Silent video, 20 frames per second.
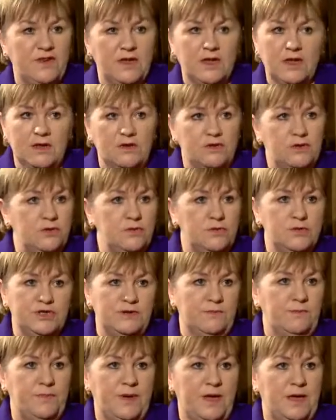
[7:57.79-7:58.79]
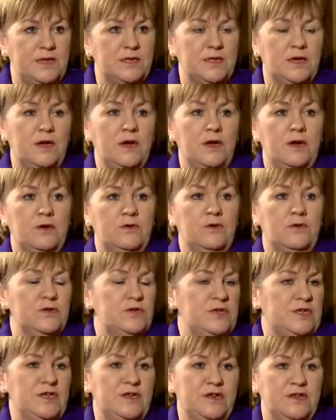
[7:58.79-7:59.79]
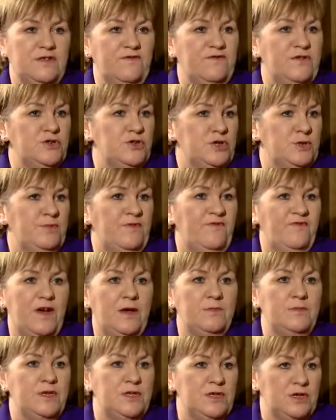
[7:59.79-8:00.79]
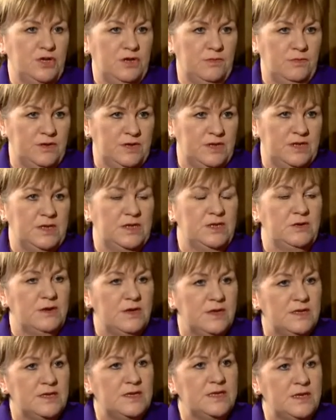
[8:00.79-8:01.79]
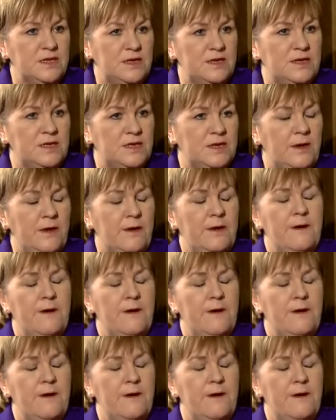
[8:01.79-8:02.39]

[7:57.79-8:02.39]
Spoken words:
And it can have a huge impact, not just on individuals, but families and communities. So it is serious.